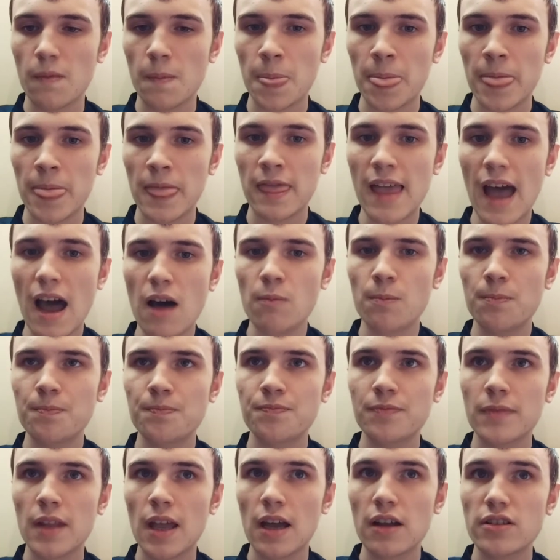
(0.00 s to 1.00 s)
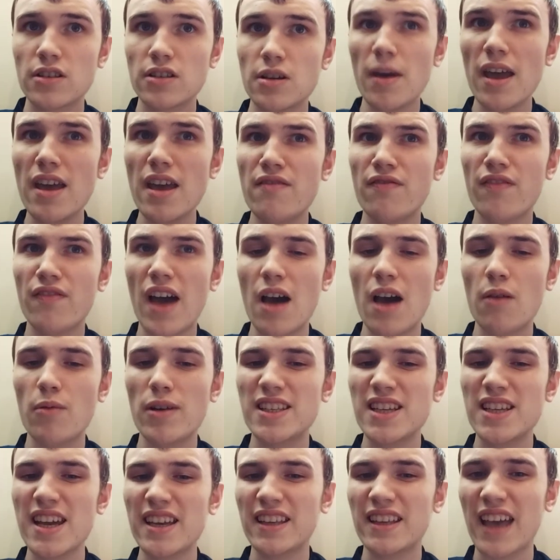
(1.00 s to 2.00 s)
Now, to be fair, we
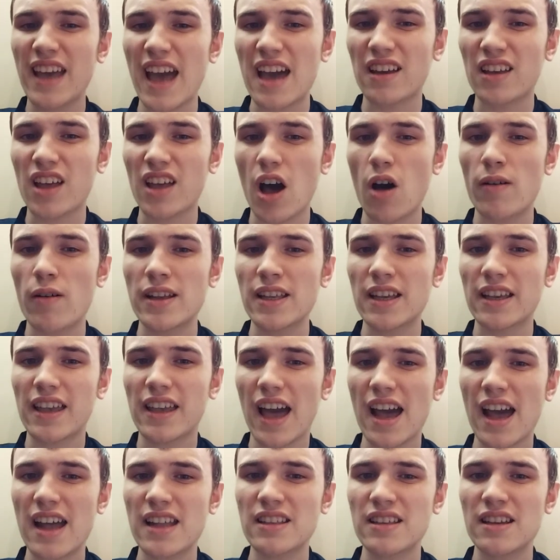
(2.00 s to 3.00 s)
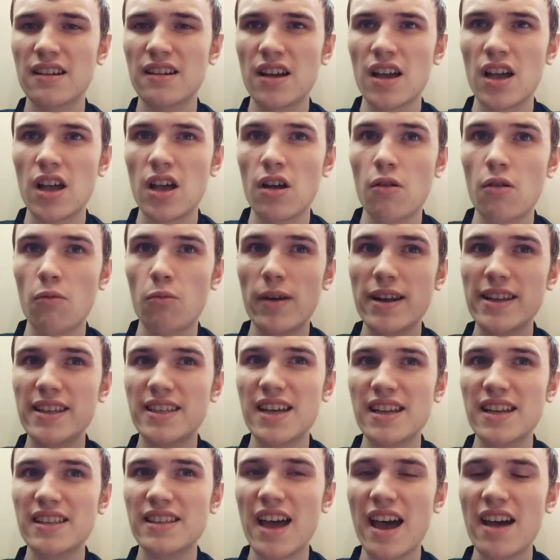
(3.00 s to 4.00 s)
did get going again. We
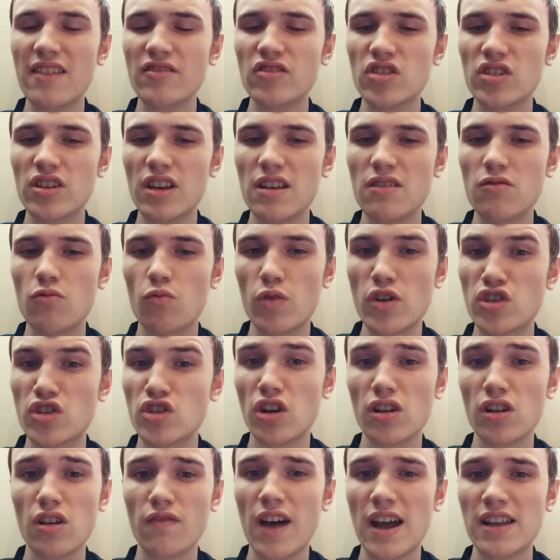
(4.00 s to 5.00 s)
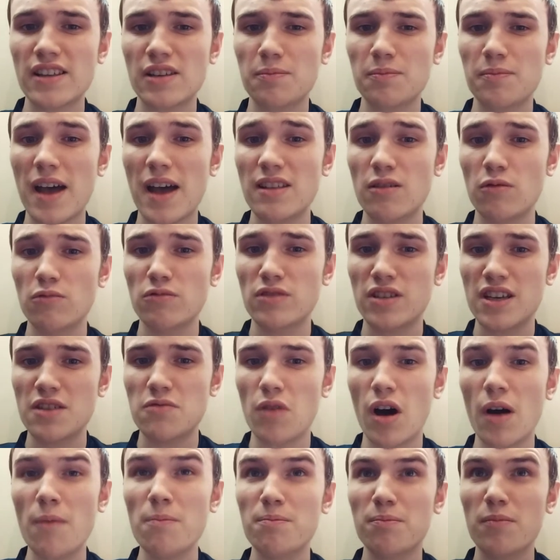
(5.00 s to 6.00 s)
did actually, we should have had a penalty
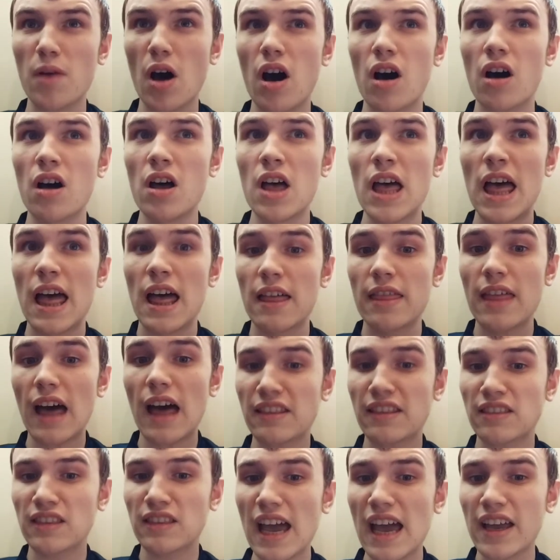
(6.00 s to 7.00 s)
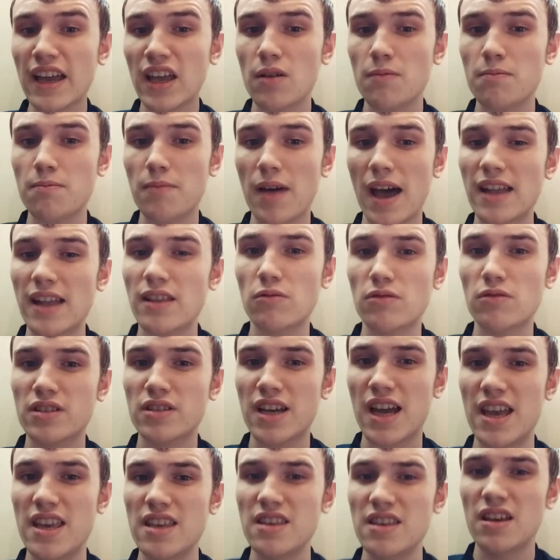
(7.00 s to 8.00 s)
once, but that second
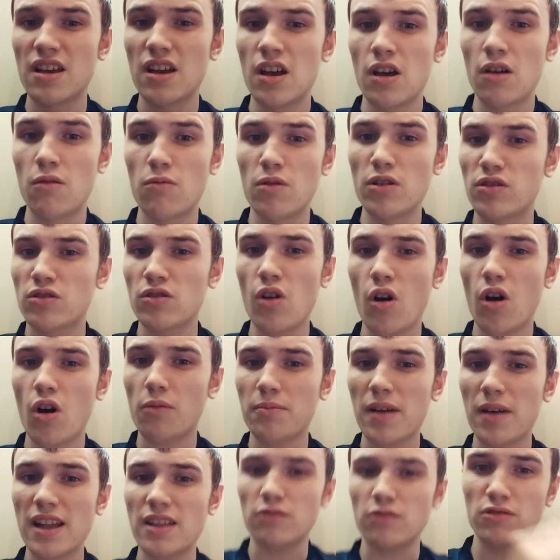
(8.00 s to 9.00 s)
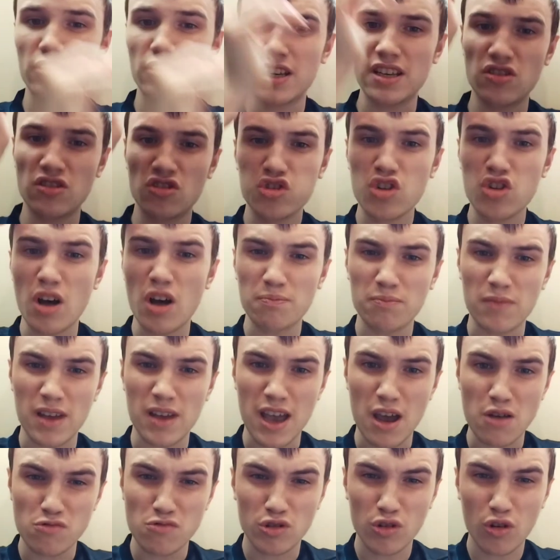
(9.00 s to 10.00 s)
penalty was not a penalty. Trust me,
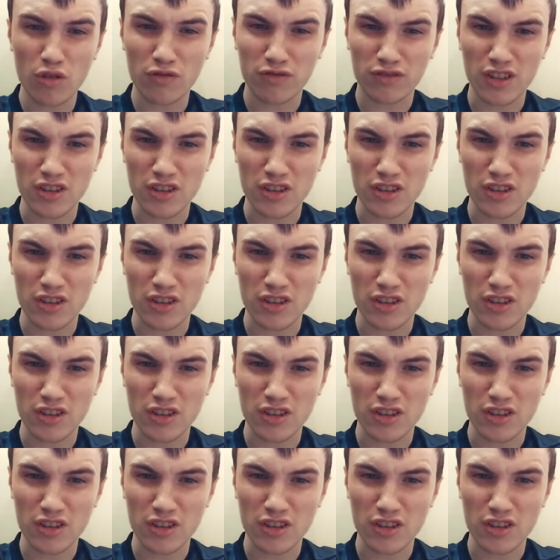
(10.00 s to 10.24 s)
it was off the